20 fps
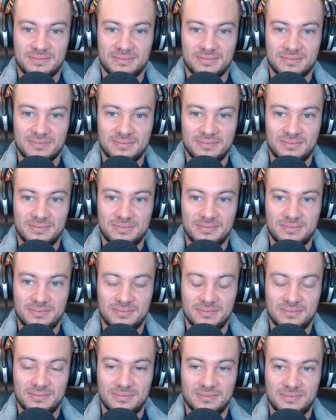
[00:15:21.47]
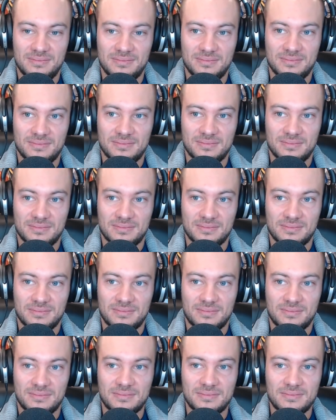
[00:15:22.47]

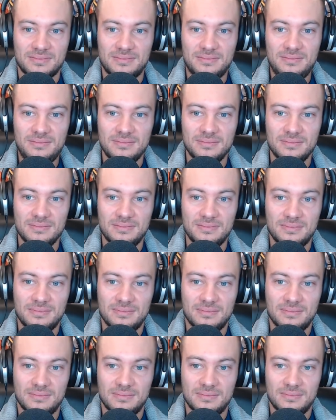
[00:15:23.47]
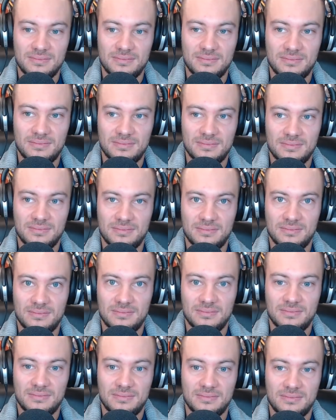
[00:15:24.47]

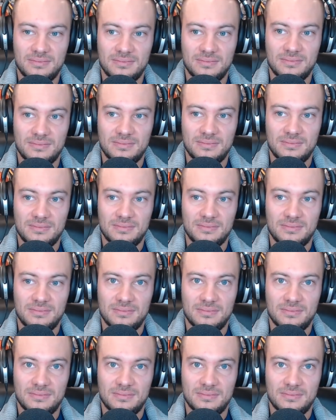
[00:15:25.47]
(silent)